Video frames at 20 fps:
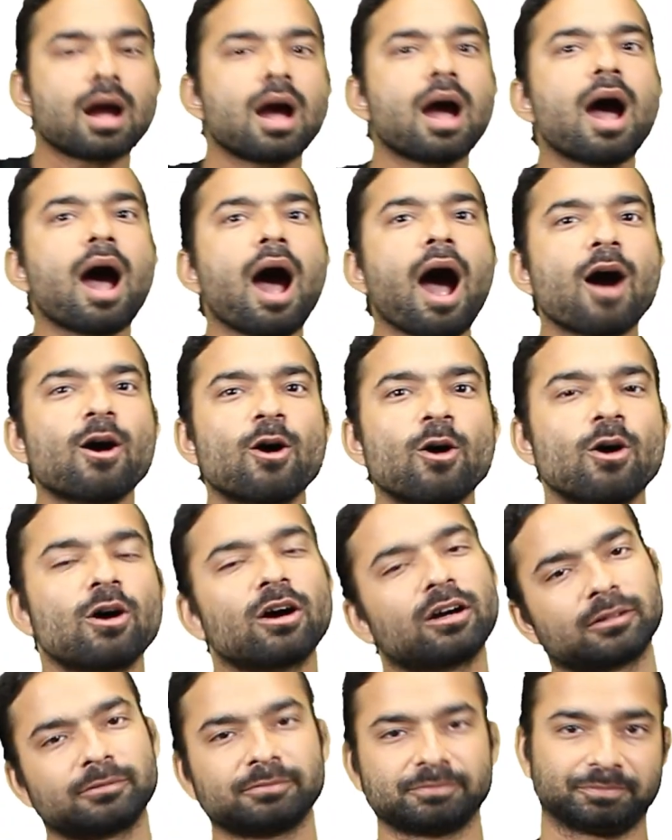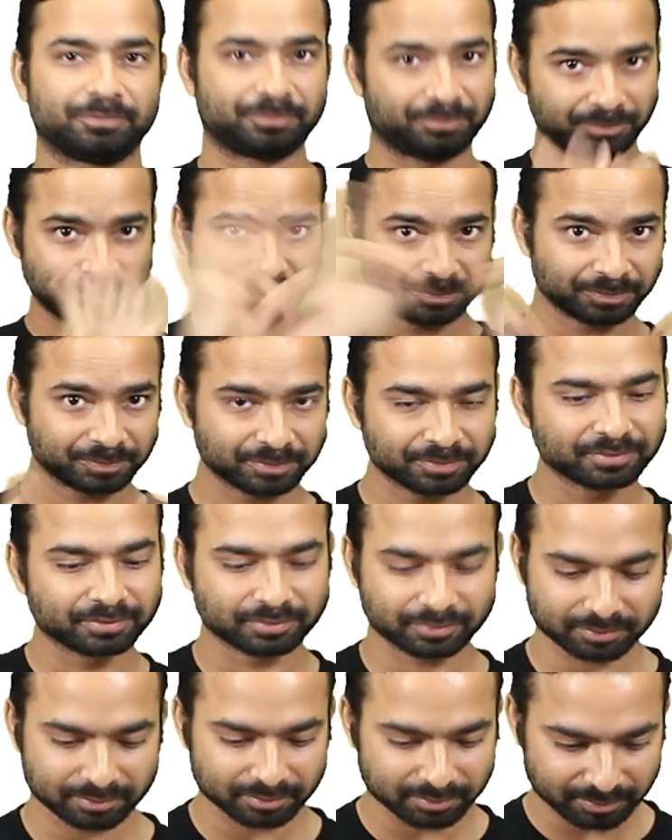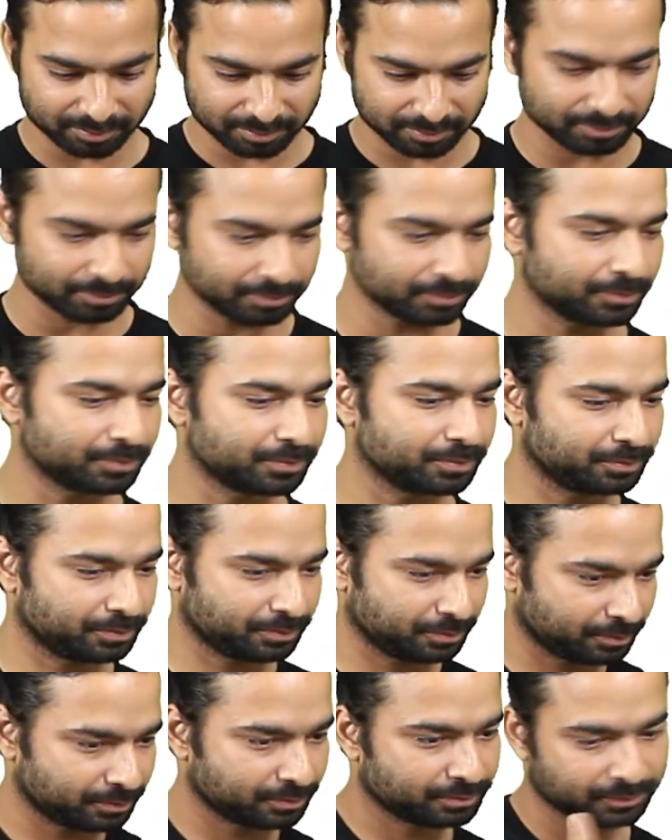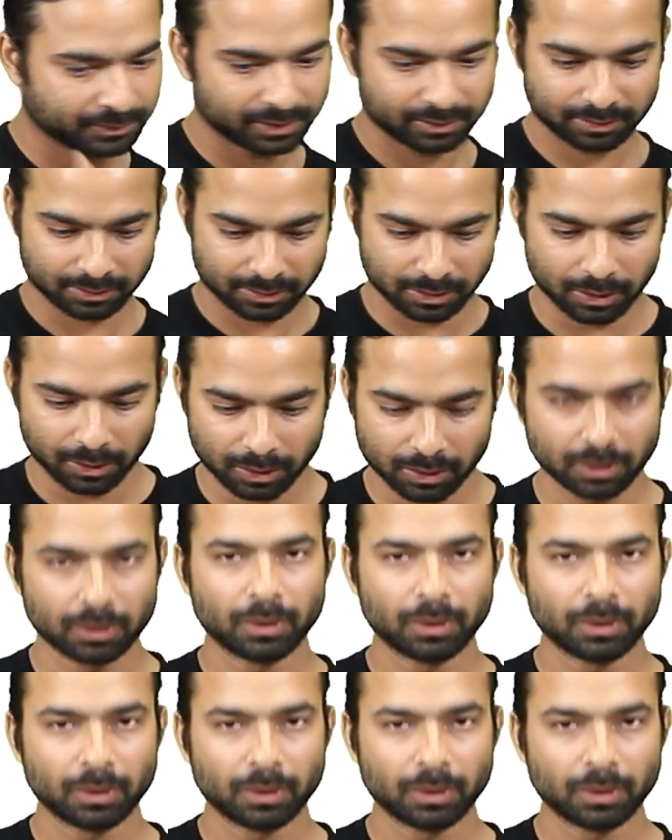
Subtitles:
Remove the cloth sample from the plastic tray and dry the tray.